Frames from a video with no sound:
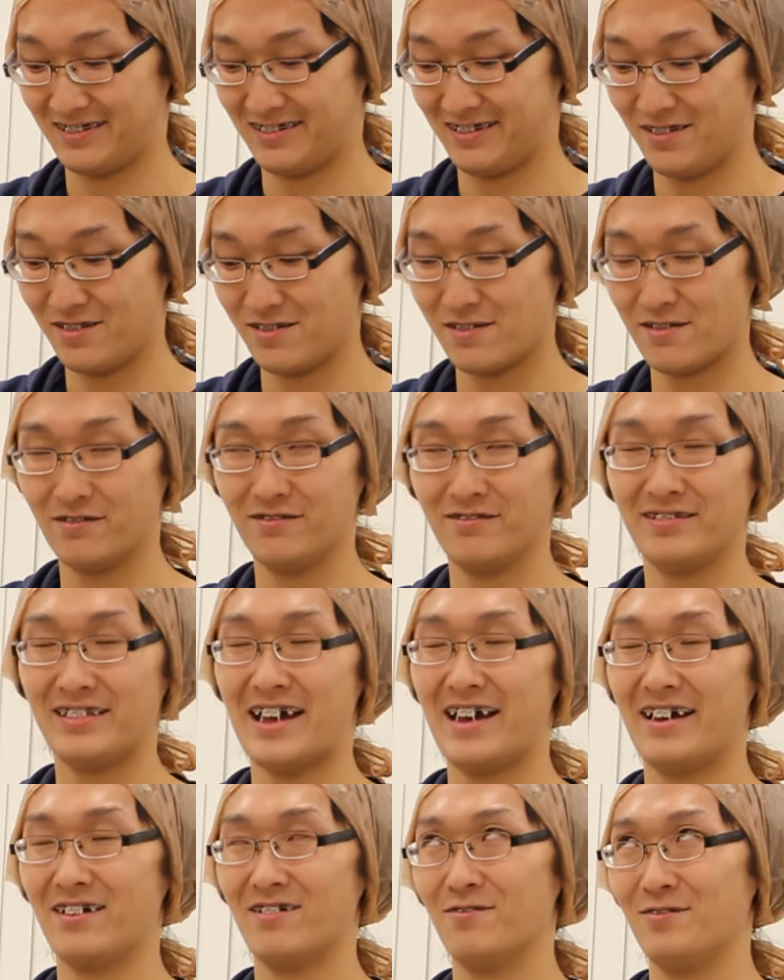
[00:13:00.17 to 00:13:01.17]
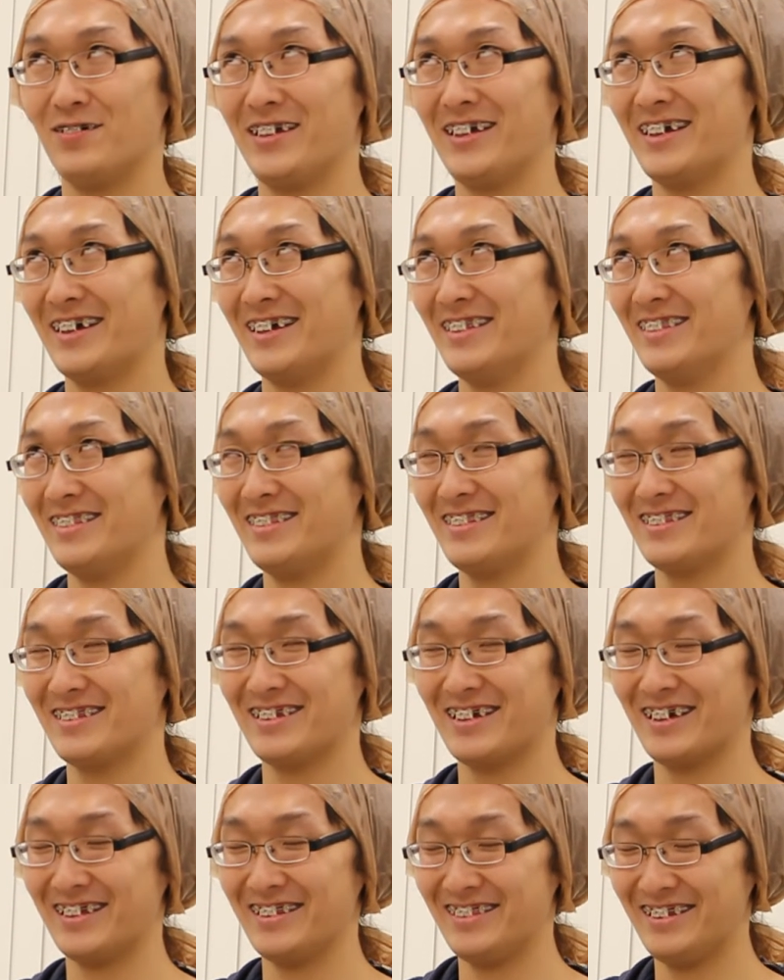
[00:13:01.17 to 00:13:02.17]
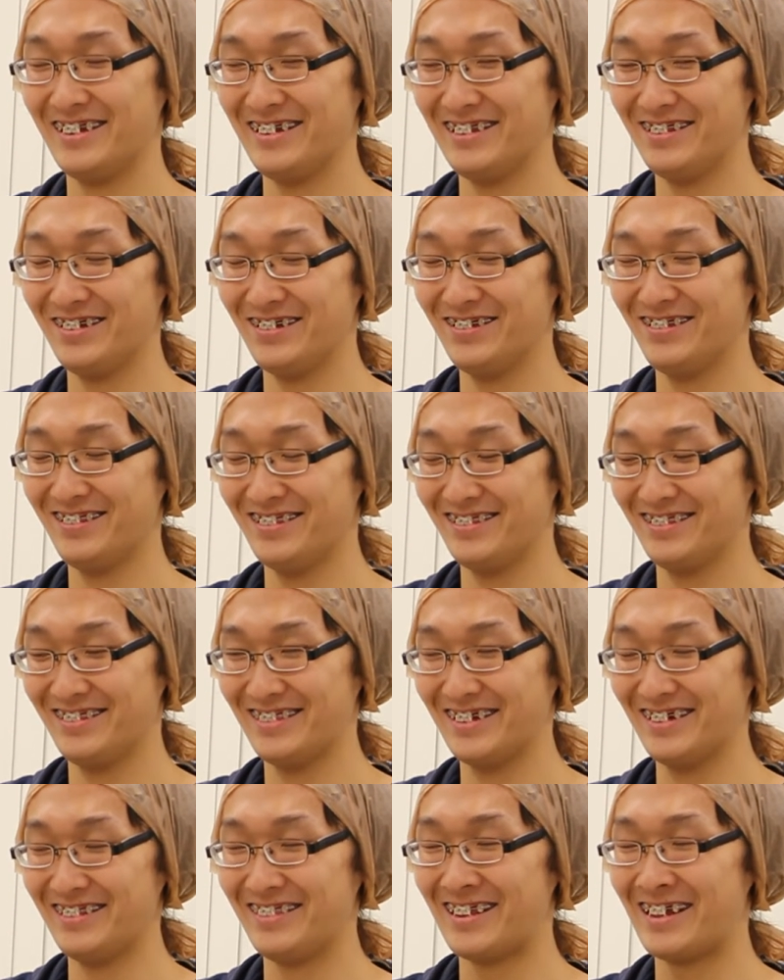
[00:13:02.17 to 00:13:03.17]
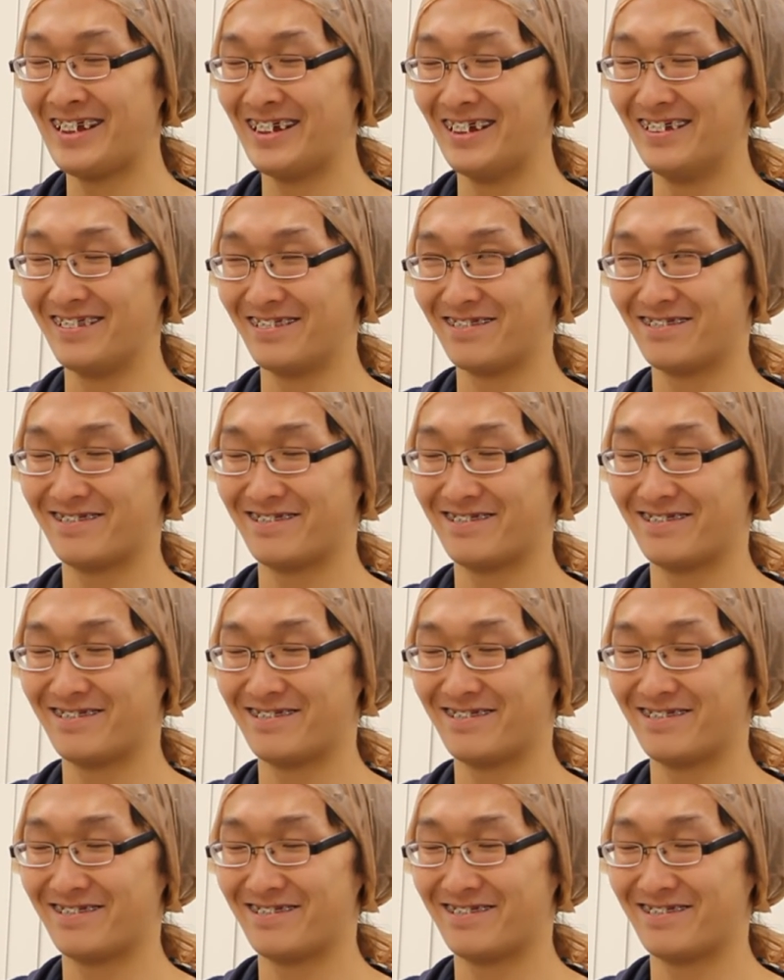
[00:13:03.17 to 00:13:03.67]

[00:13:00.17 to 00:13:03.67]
so that we can continue the test.